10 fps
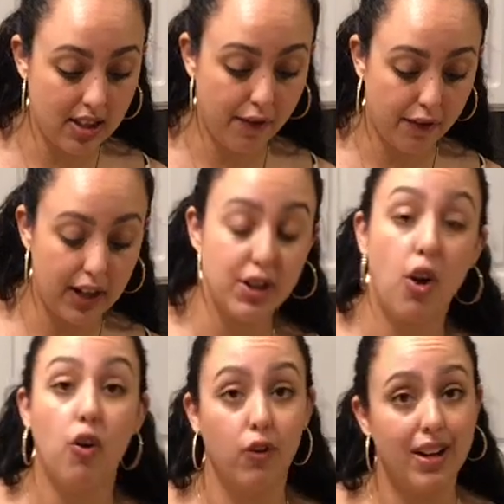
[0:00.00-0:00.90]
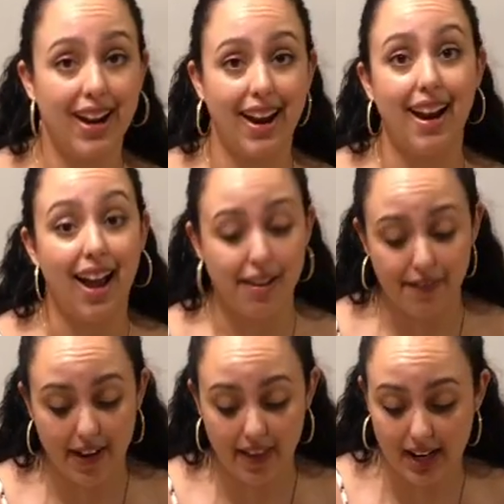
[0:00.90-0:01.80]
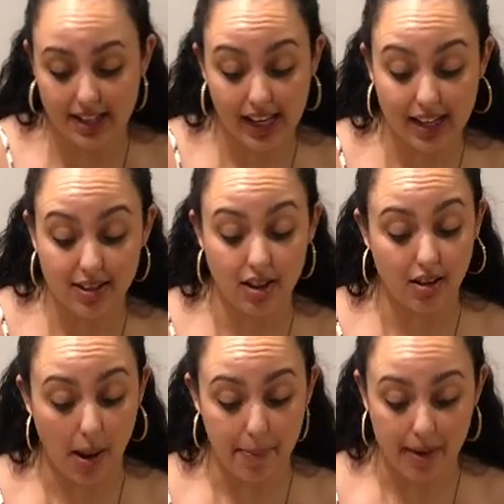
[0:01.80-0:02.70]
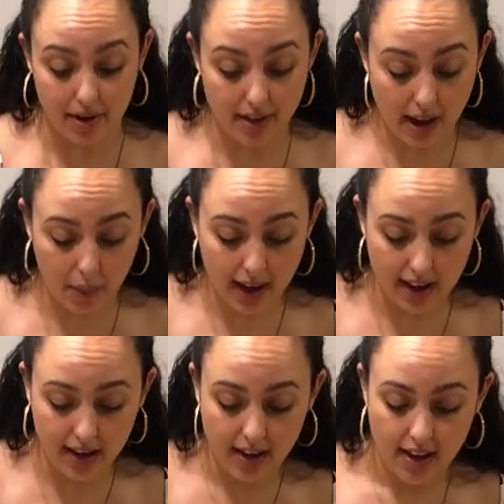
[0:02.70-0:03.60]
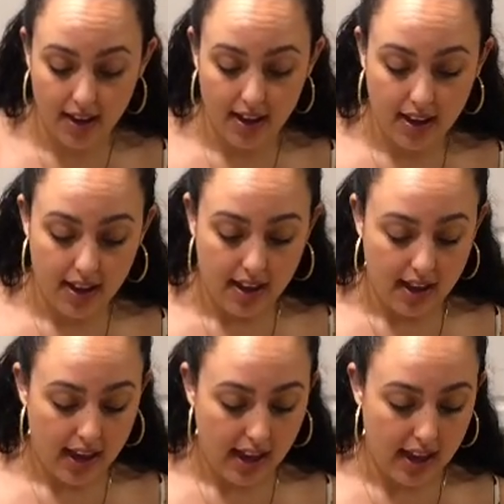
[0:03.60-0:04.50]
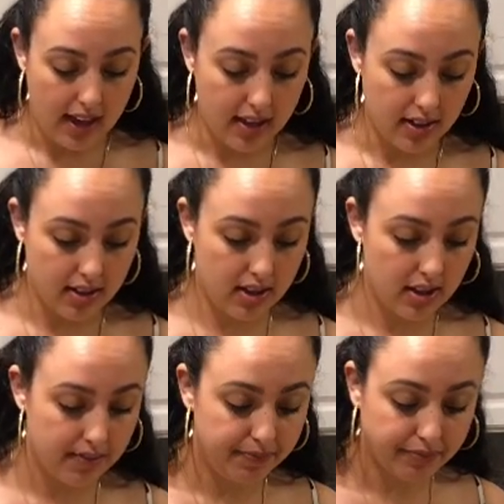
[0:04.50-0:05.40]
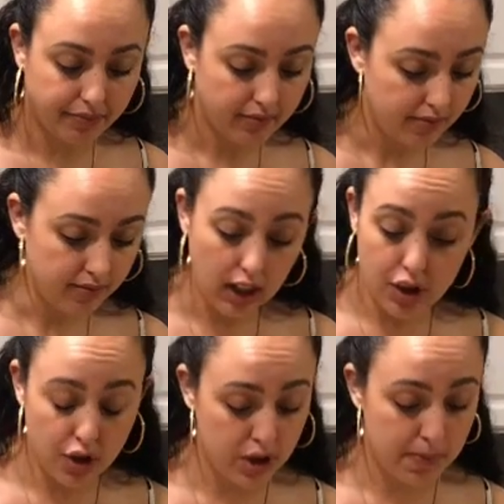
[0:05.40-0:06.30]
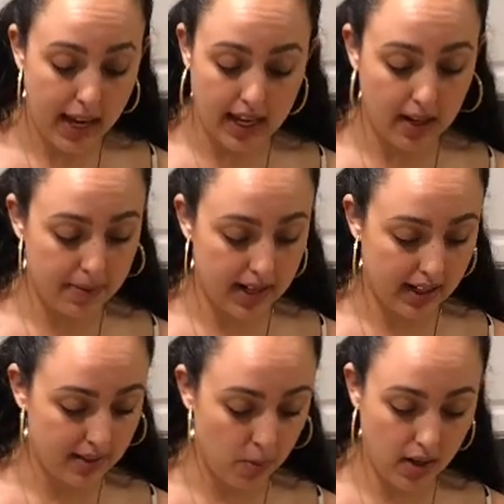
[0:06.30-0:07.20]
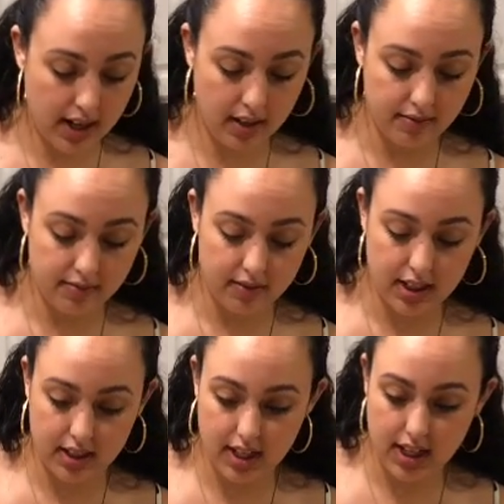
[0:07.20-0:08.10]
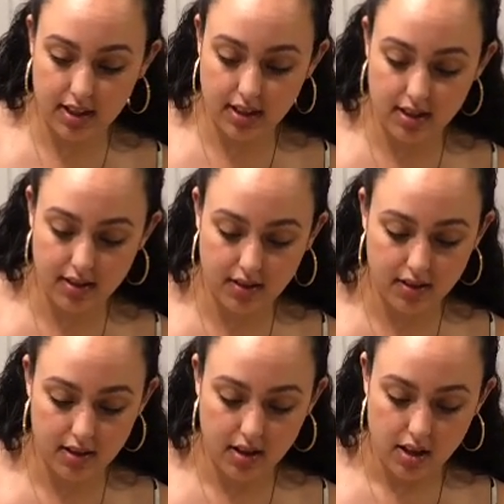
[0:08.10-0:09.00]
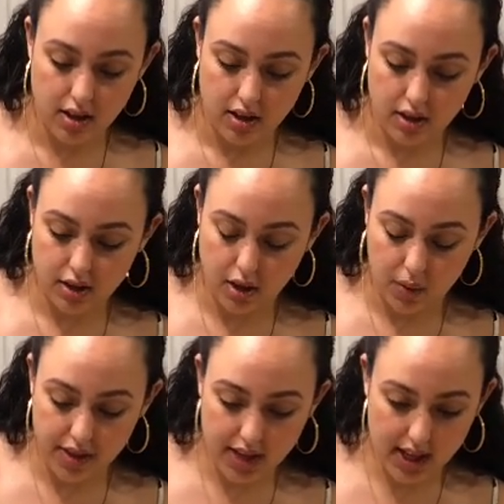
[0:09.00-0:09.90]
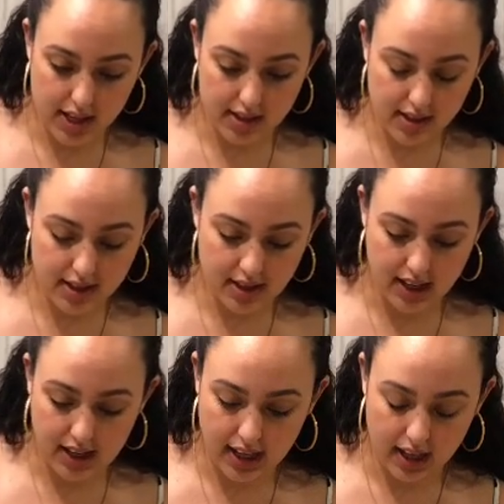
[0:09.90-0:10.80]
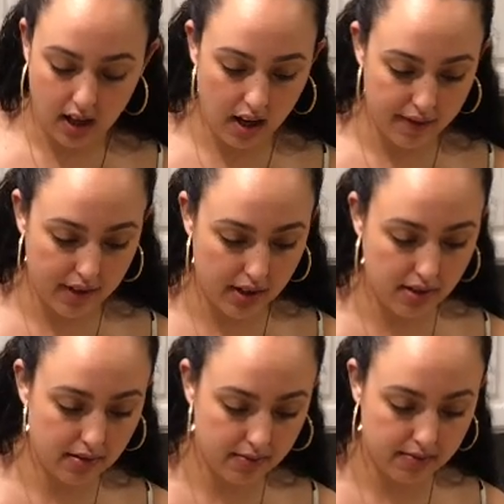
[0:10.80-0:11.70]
in the fridge overnight. I find that it tastes a lot better that way. And you just bake it up the next morning. That's it. So this is gonna get covered